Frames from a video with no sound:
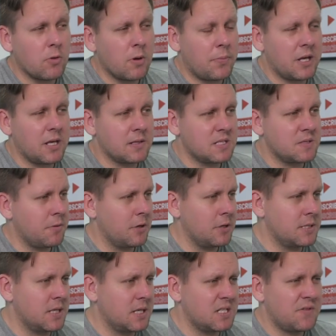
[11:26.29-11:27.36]
repeat this
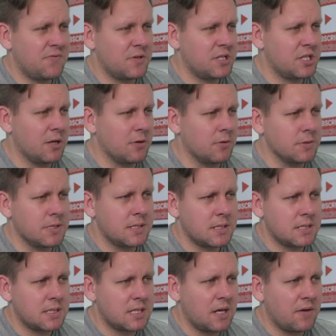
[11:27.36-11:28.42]
process for channels
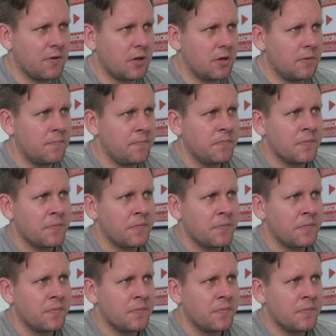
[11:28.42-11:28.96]
7,